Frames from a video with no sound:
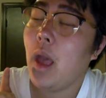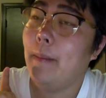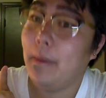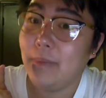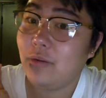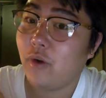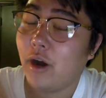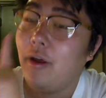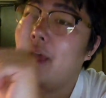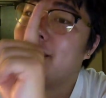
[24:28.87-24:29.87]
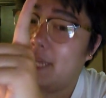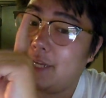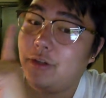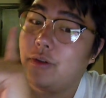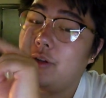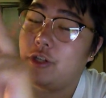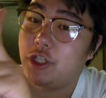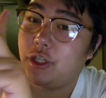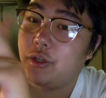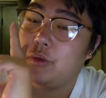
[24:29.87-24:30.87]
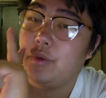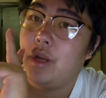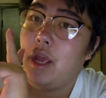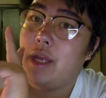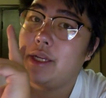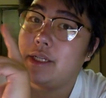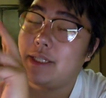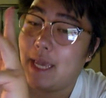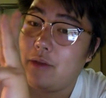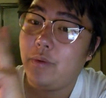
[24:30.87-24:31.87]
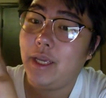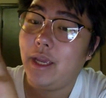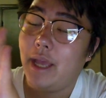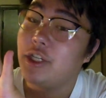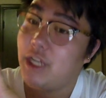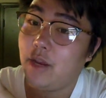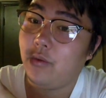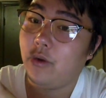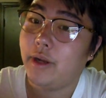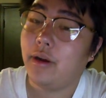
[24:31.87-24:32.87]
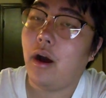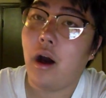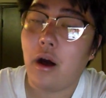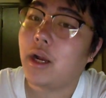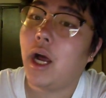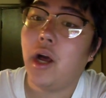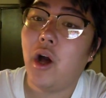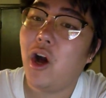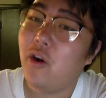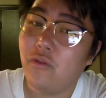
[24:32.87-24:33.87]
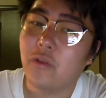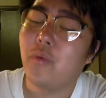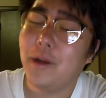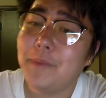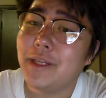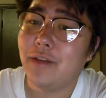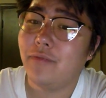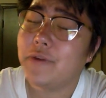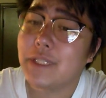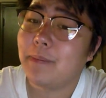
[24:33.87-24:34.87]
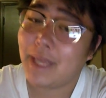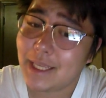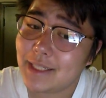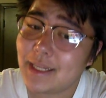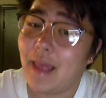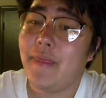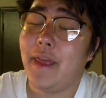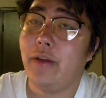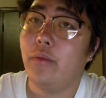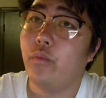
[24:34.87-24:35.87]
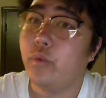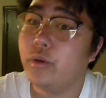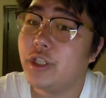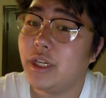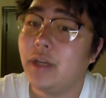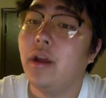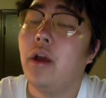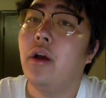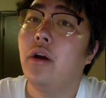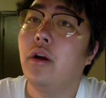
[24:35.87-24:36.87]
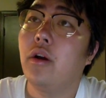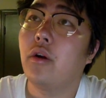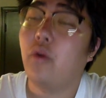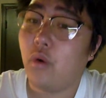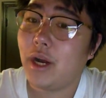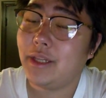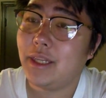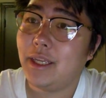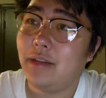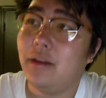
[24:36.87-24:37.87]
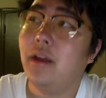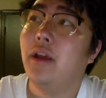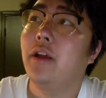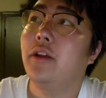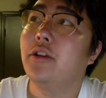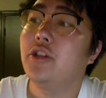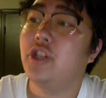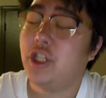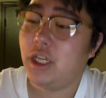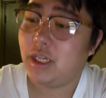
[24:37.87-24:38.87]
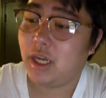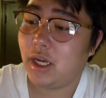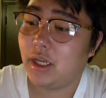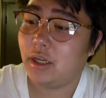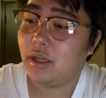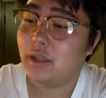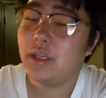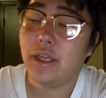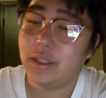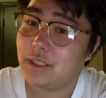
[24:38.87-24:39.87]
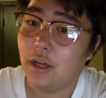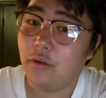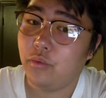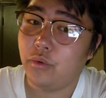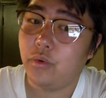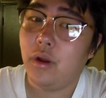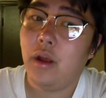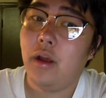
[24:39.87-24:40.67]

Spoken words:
But meanwhile, Daniel, Jihoon, Daehwi, and Jaehwan all got over 1 million votes apiece, and then Woojin, Kwanlin, Jinyoung, and Jisung